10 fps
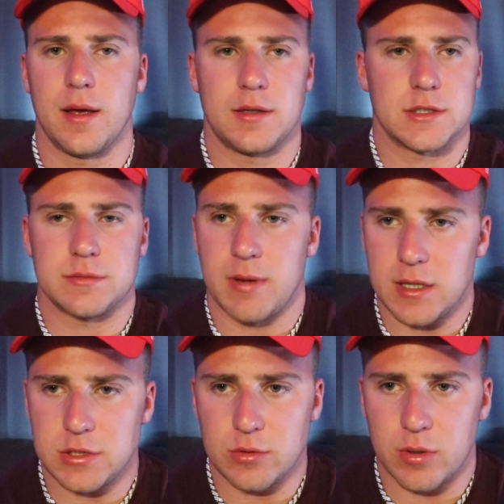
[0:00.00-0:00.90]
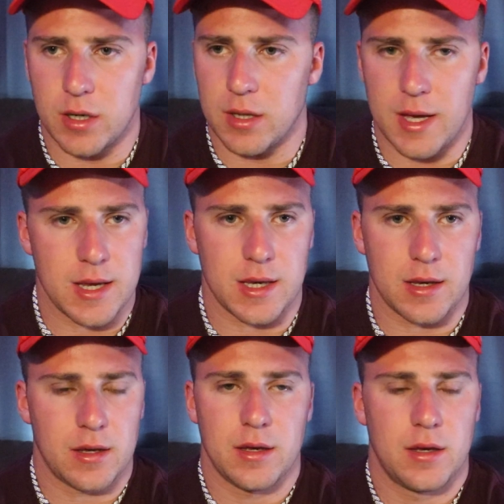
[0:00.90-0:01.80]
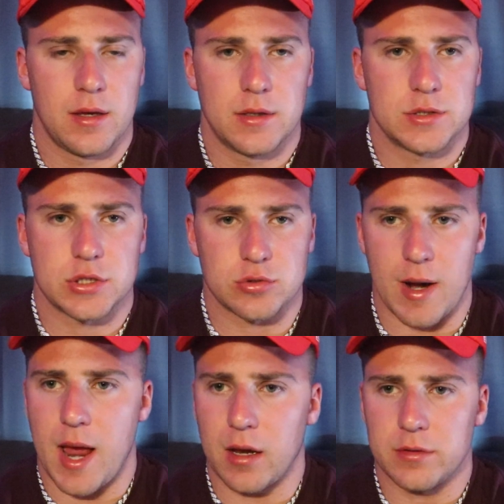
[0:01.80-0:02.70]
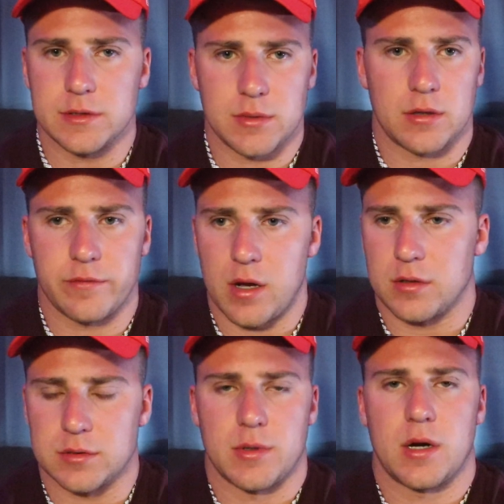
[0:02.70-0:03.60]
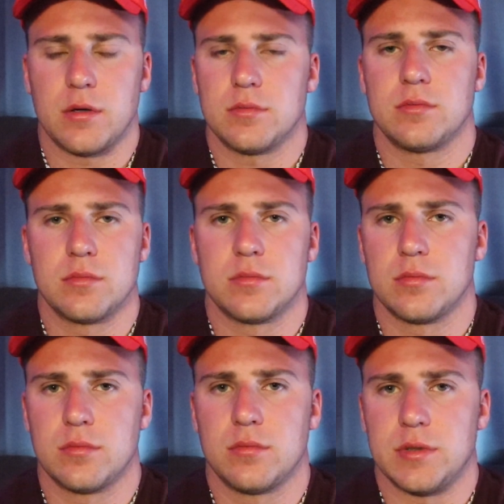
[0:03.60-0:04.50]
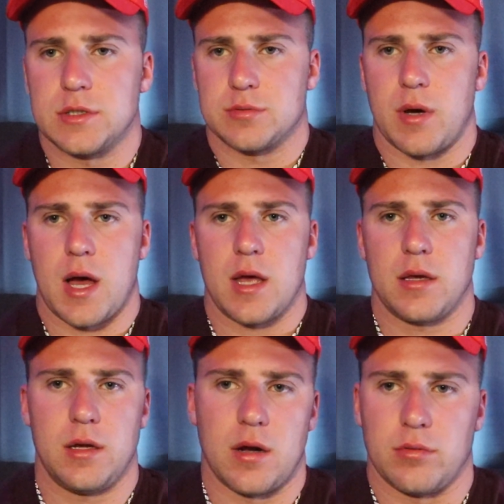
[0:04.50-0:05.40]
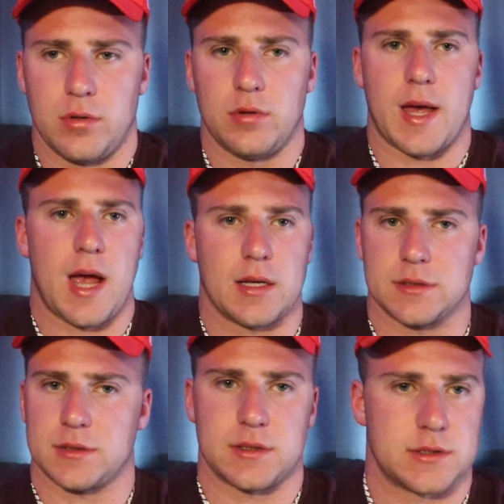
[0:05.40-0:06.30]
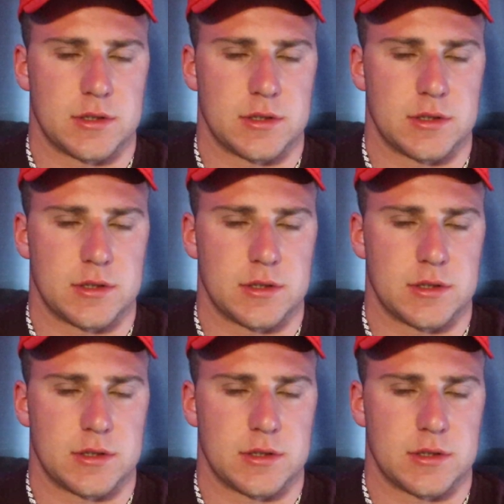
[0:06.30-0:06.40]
It just makes you want to, like, strangle these motherfuckers, bro. Which is why you don't do that, because that's